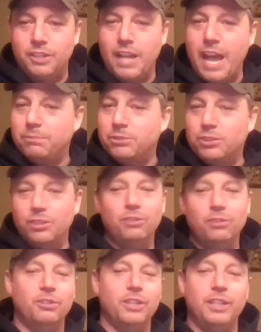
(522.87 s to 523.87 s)

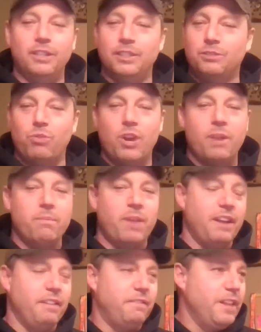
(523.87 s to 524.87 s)
Absolutely. It's one of
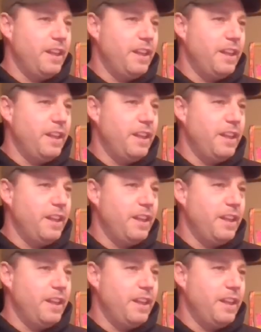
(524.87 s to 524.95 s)
my